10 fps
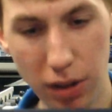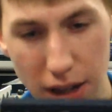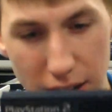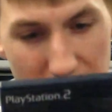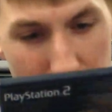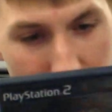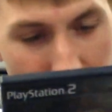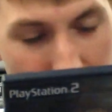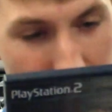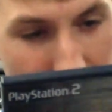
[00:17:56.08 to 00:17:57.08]
what kind of game is
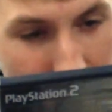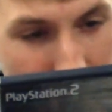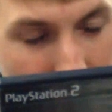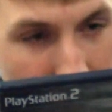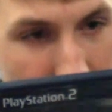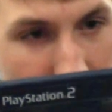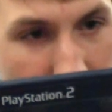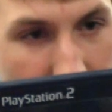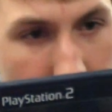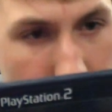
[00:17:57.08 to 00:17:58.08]
this? I guess you
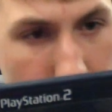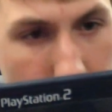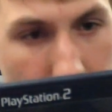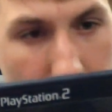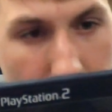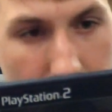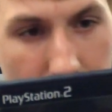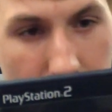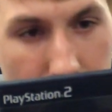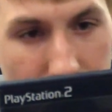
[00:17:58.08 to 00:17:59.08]
sing? It
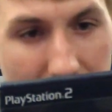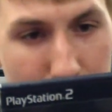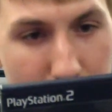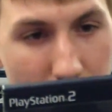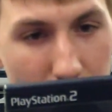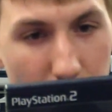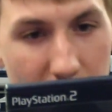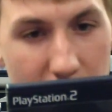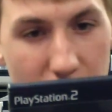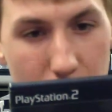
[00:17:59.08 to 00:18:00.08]
says, rap your
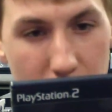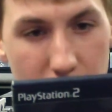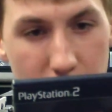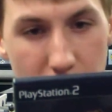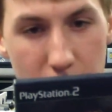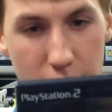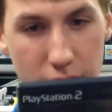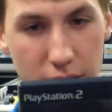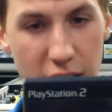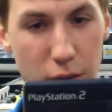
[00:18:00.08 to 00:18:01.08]
way from the street to
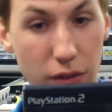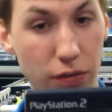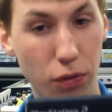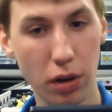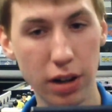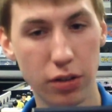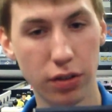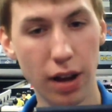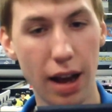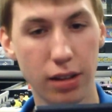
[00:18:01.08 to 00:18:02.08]
the stage with 40
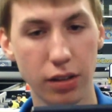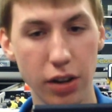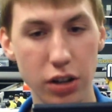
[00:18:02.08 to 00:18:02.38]
tracks,